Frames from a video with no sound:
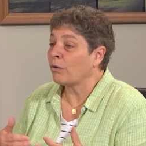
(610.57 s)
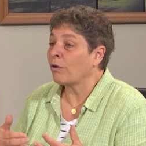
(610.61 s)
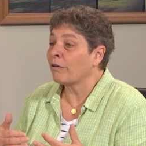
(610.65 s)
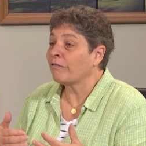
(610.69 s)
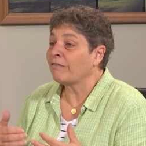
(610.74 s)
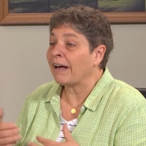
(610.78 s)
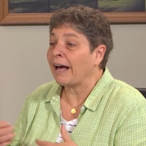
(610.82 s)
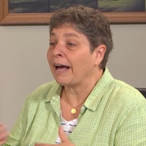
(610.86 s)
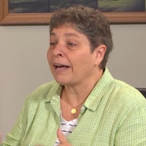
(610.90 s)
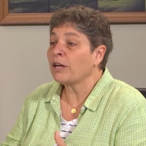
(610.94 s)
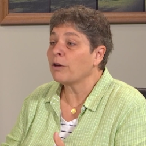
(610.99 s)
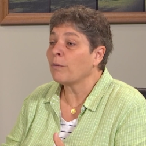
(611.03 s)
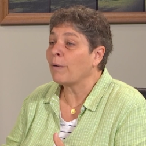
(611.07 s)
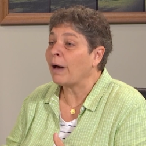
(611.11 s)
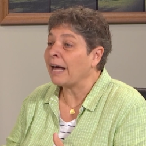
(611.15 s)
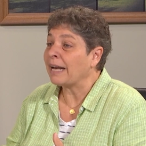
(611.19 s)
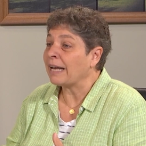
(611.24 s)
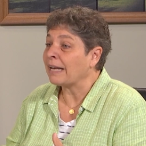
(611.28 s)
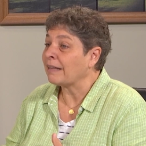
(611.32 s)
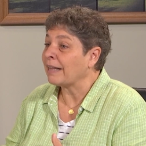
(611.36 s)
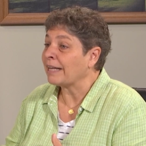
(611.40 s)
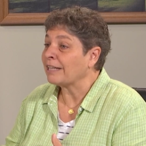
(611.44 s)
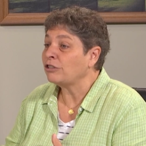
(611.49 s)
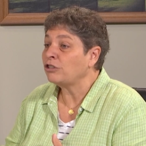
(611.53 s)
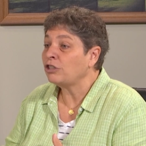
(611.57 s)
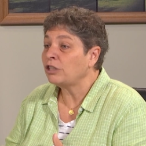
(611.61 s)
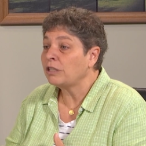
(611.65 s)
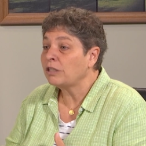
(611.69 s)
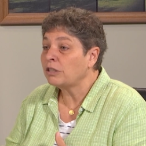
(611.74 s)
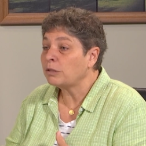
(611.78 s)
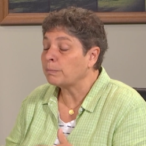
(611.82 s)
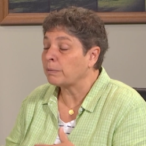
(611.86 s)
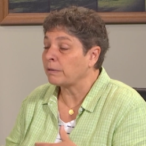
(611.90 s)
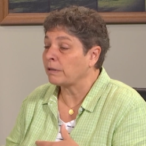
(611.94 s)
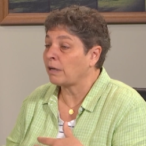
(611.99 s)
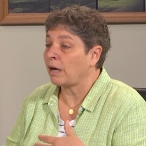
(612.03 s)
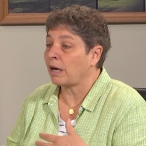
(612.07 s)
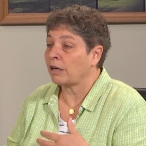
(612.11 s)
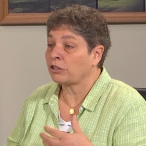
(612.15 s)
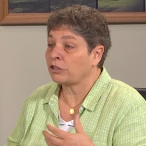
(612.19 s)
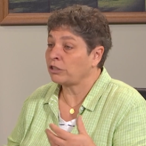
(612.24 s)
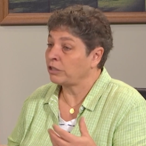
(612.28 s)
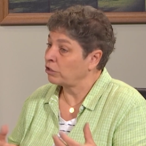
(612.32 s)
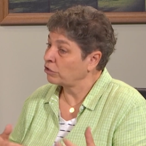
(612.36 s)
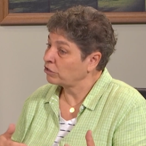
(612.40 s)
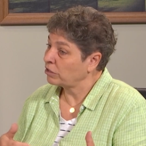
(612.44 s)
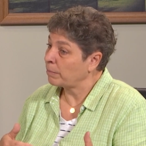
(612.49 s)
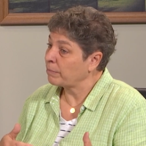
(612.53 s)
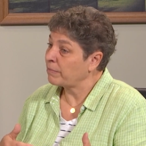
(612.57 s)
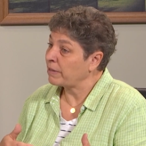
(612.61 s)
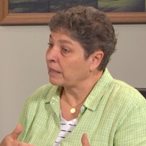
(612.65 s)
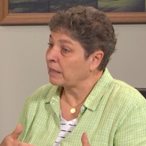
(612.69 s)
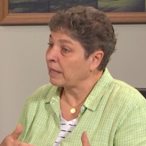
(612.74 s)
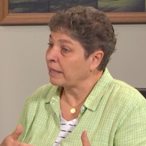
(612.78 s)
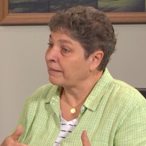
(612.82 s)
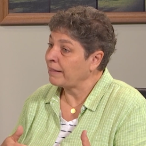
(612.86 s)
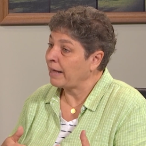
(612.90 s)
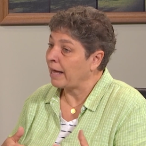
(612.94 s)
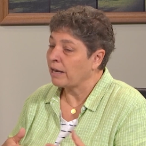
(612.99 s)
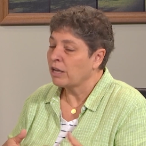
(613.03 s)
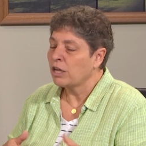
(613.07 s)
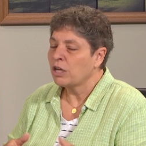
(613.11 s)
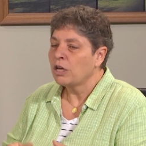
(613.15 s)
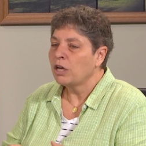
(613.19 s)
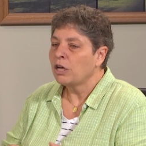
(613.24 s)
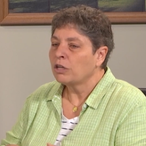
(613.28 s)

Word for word: or value added like cheese production or something like that